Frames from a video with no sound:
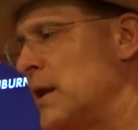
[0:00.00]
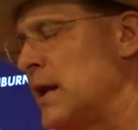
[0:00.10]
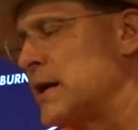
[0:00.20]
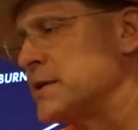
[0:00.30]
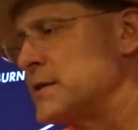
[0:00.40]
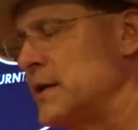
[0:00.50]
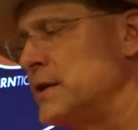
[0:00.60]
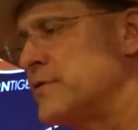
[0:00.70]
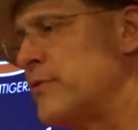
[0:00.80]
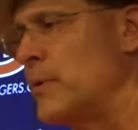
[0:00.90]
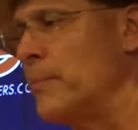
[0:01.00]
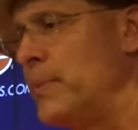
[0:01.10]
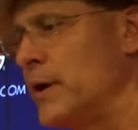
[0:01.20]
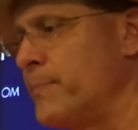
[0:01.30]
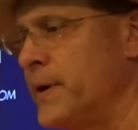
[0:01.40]
And like I said, just from a
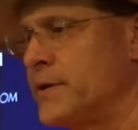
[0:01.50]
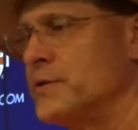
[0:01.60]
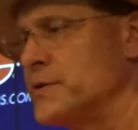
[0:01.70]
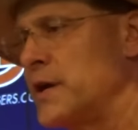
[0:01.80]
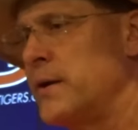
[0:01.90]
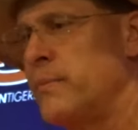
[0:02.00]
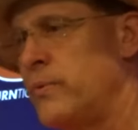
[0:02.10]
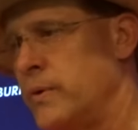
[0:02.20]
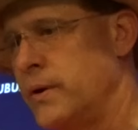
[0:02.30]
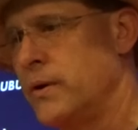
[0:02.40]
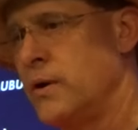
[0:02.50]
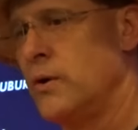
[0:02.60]
big picture standpoint,